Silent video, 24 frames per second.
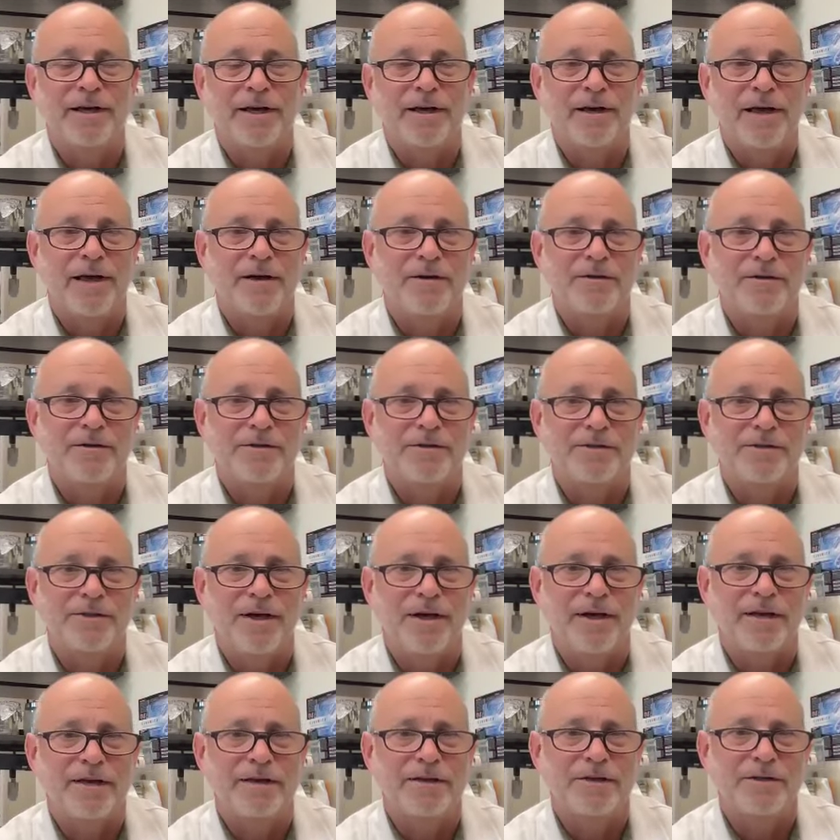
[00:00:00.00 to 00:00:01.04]
how
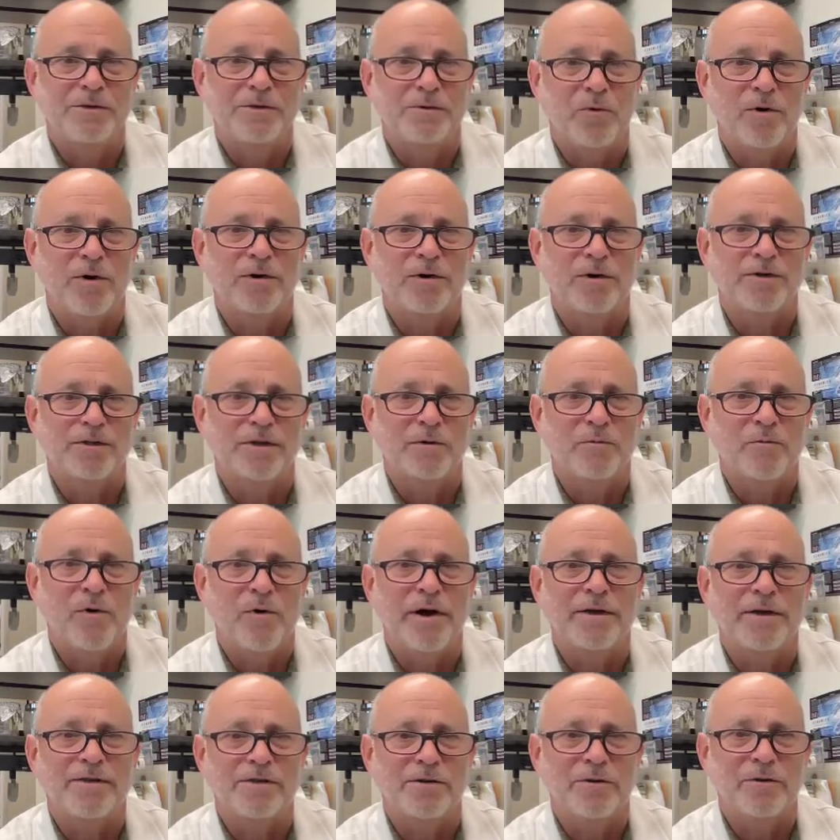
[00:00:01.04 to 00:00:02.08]
science works and why
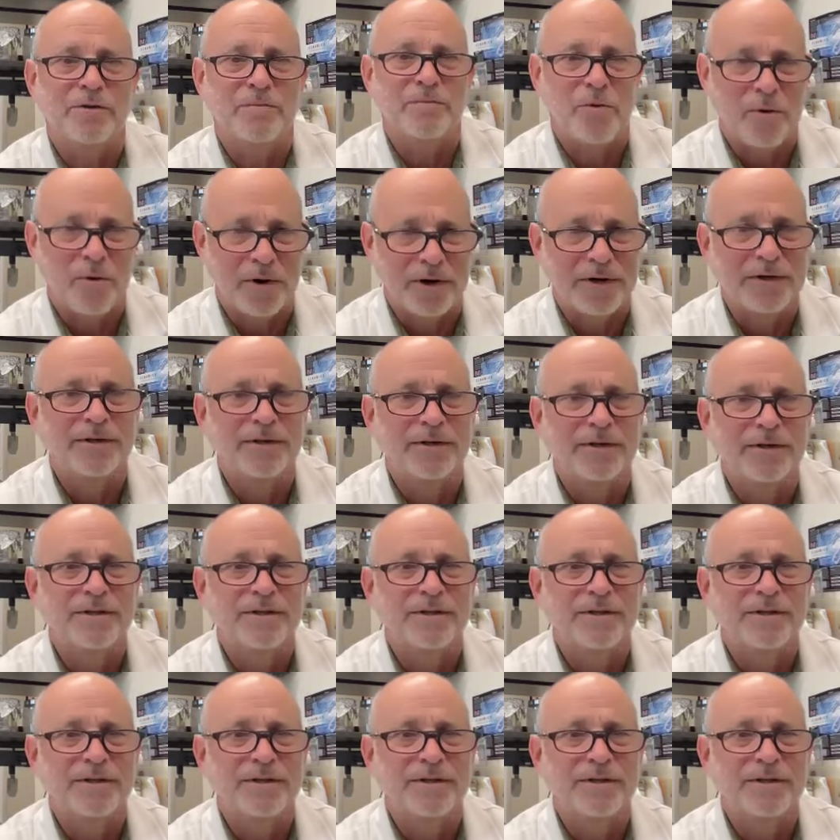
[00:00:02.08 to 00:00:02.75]
it's so important.